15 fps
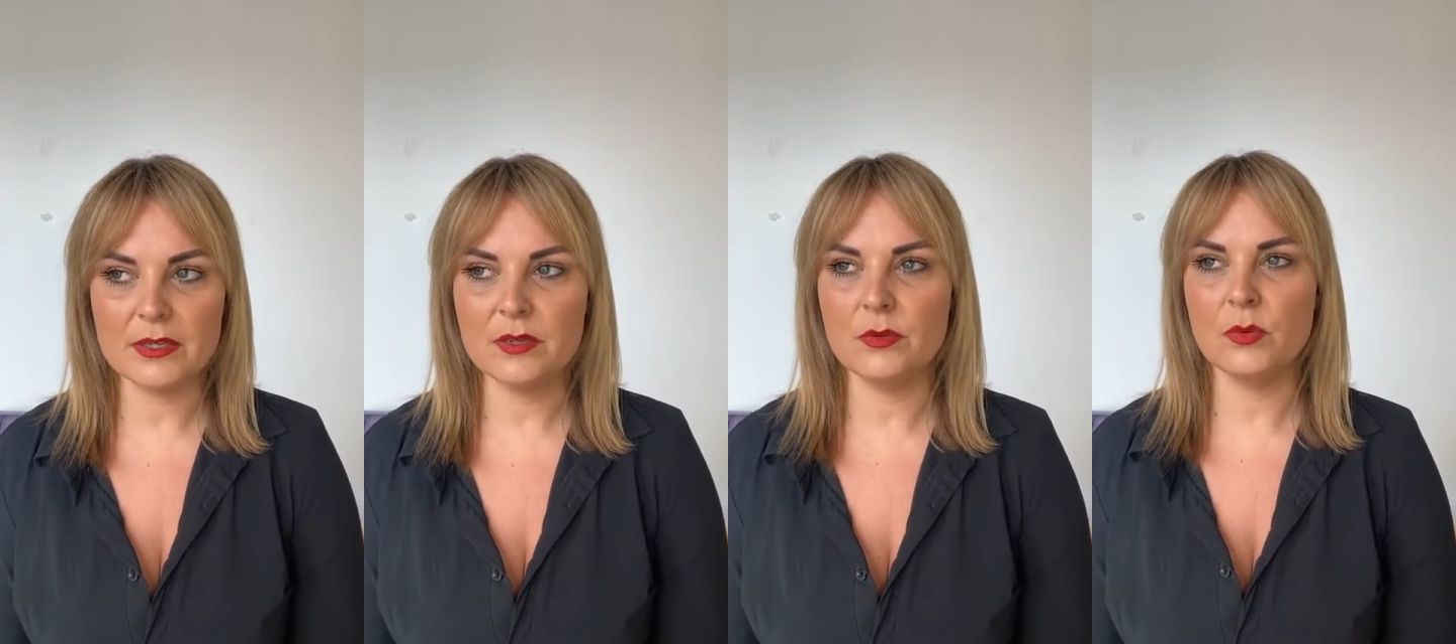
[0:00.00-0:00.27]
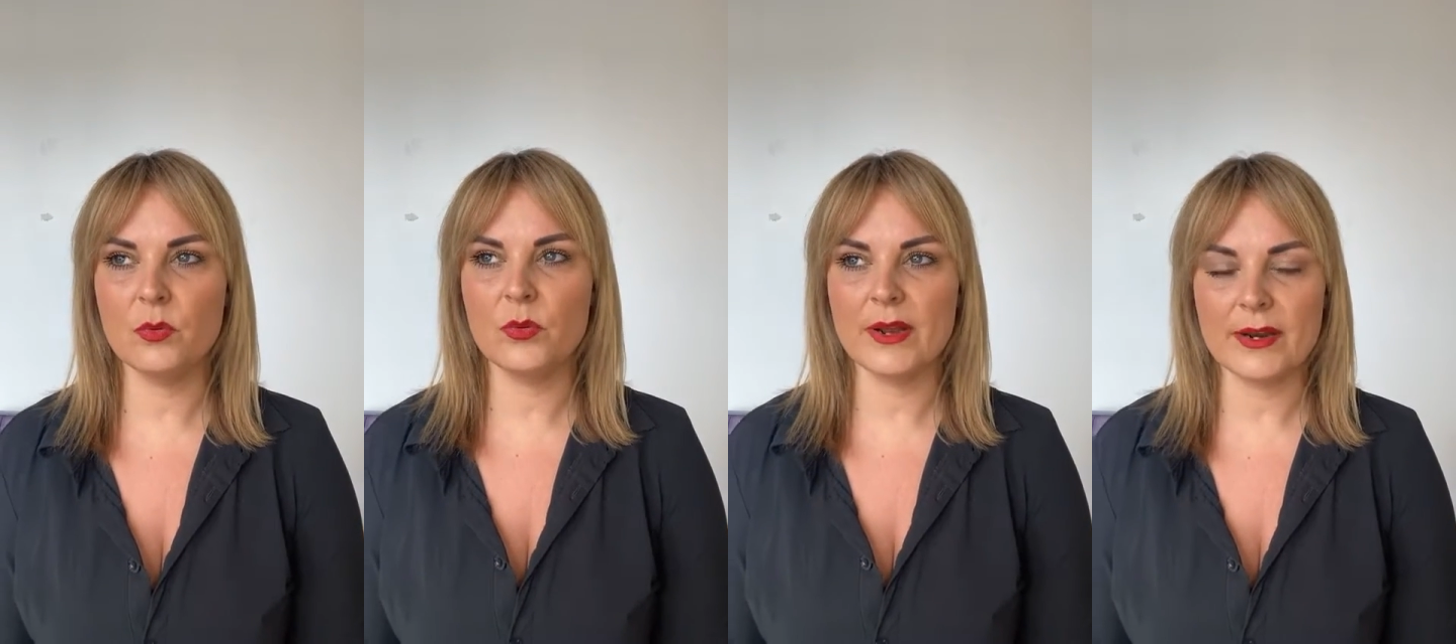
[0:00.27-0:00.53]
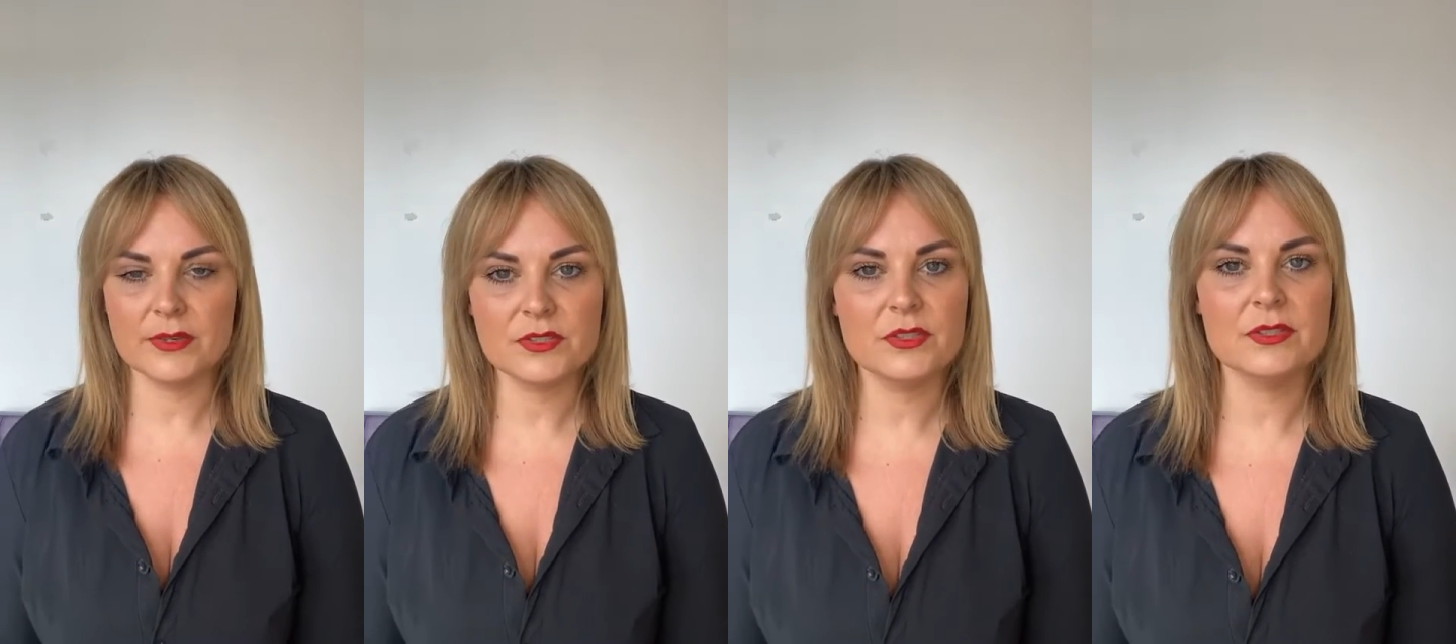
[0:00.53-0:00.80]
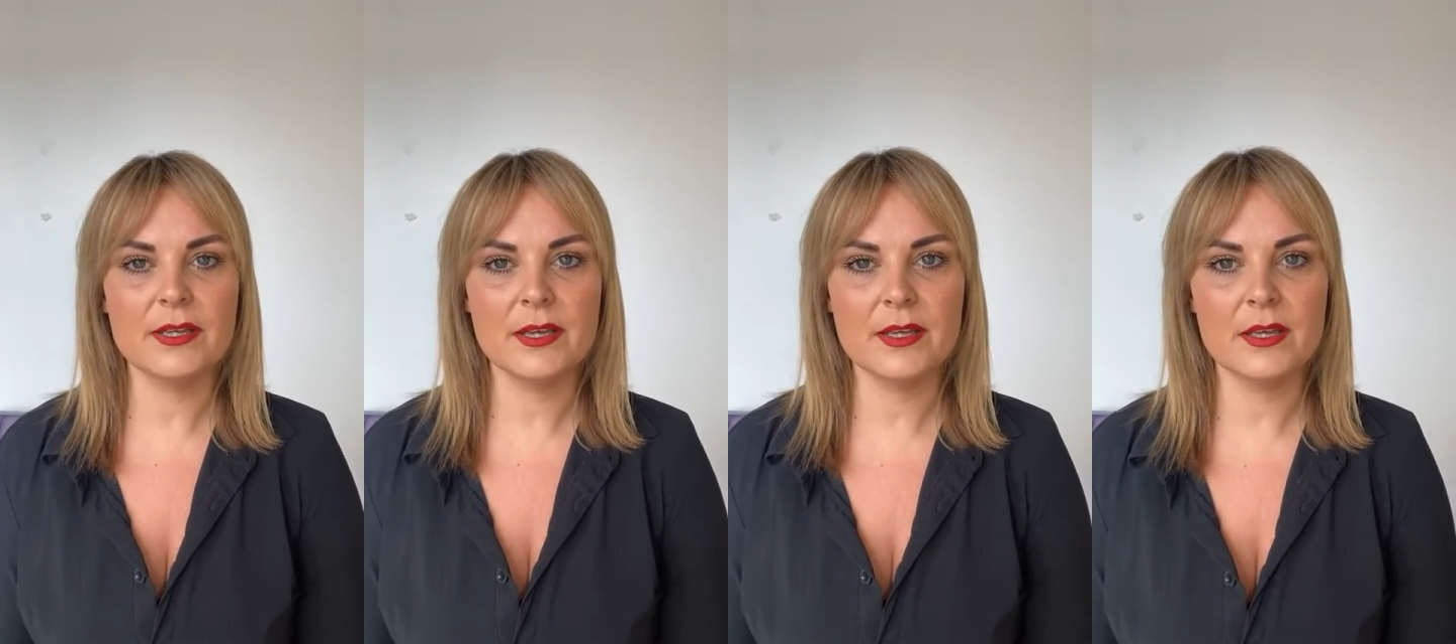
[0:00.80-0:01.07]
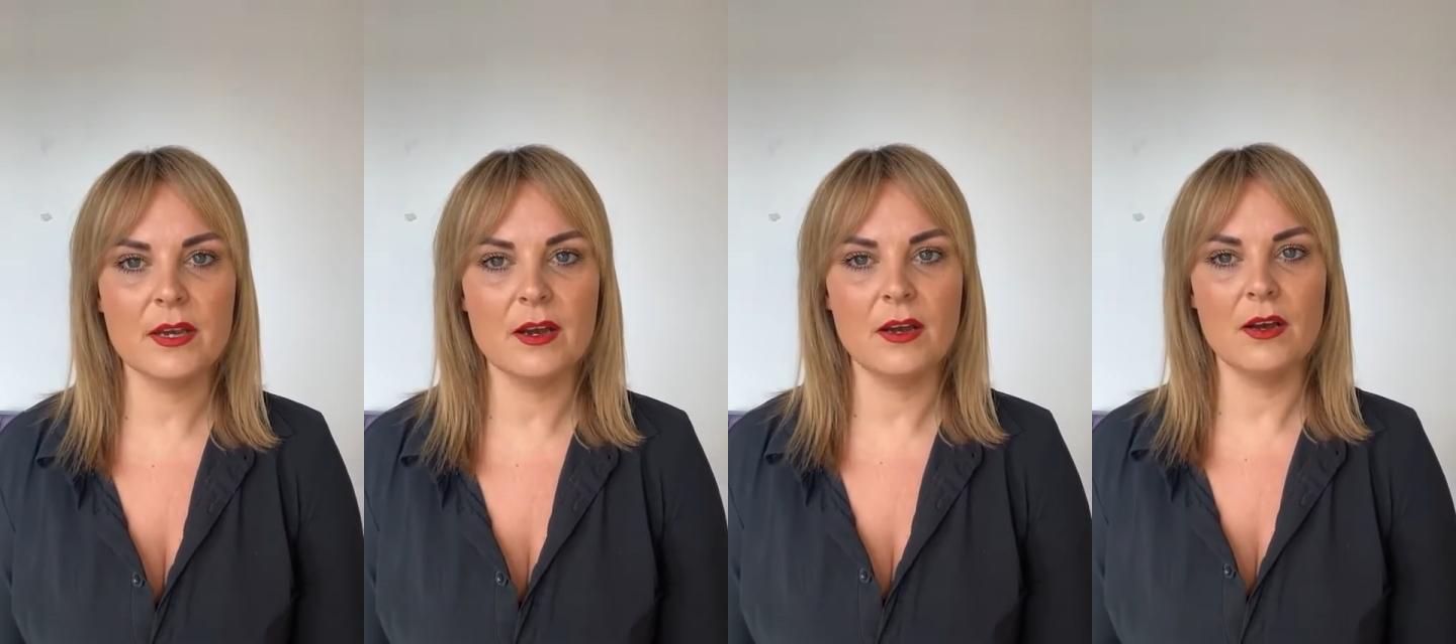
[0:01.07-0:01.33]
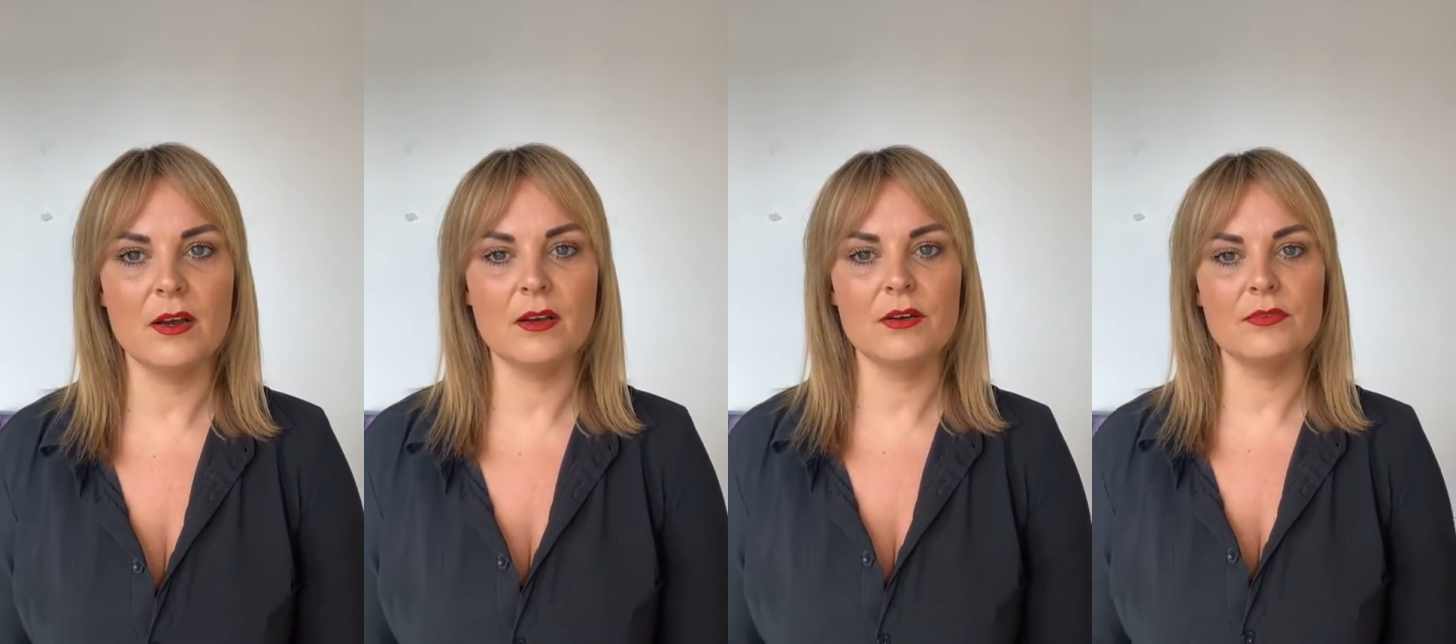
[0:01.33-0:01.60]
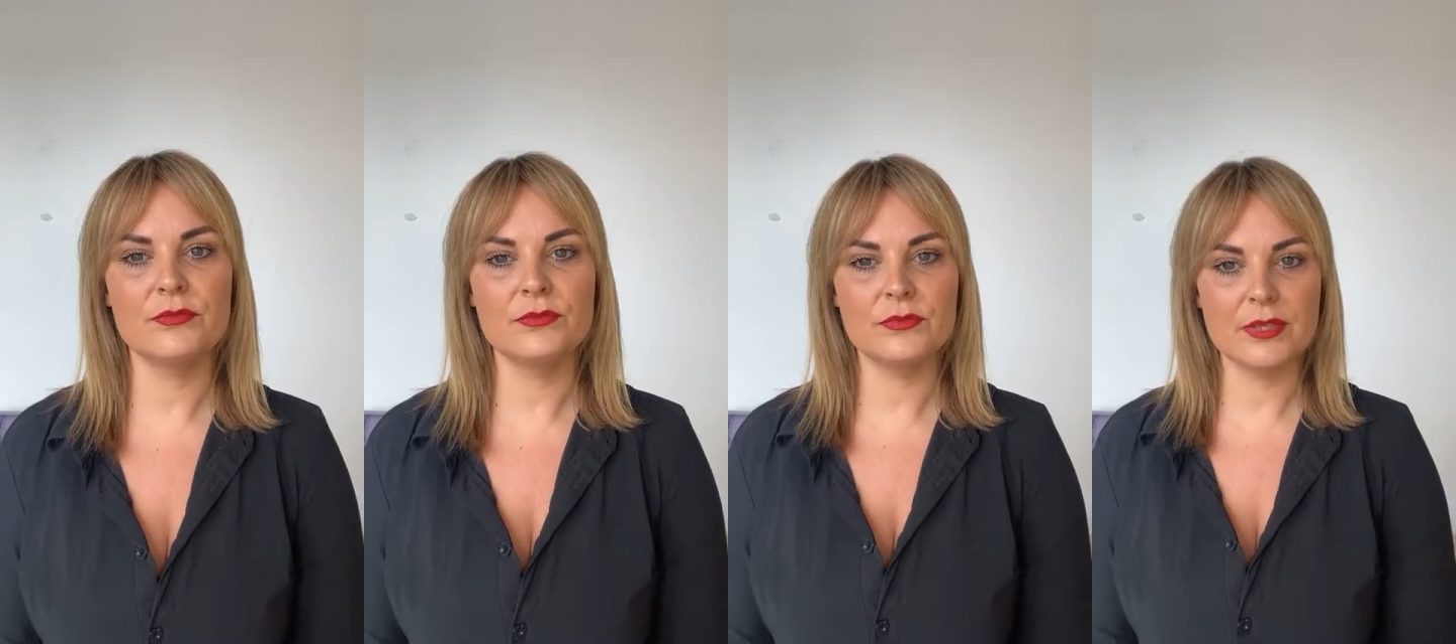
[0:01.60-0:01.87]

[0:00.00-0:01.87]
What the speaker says: you aware today of